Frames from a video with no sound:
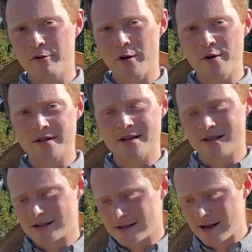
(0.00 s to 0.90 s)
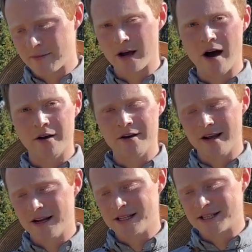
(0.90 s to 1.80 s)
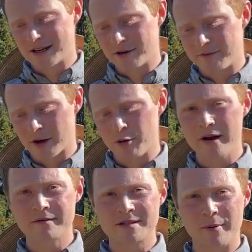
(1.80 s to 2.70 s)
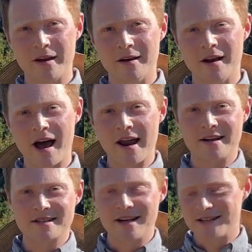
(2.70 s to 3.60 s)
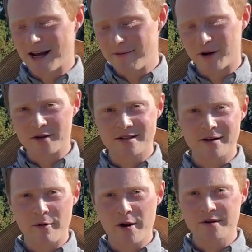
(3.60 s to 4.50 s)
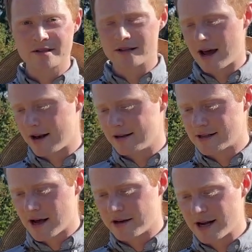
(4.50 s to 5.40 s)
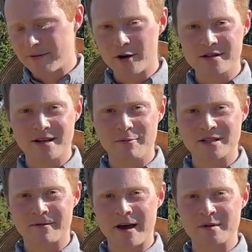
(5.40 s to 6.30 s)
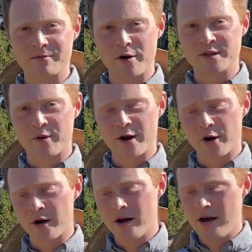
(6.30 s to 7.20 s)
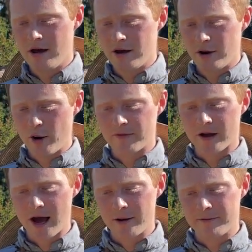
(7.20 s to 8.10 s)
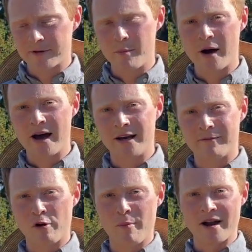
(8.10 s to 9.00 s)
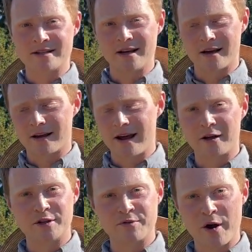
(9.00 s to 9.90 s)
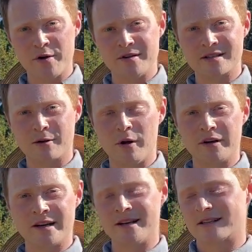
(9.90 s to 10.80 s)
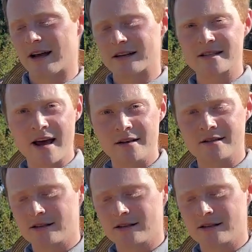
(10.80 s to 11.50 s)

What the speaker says: roses in the garden is the Queen of Sweden, and it's a David Austin rose. And David Austin was a famous rose breeder known for kind of combining the romantic English rose qualities like scent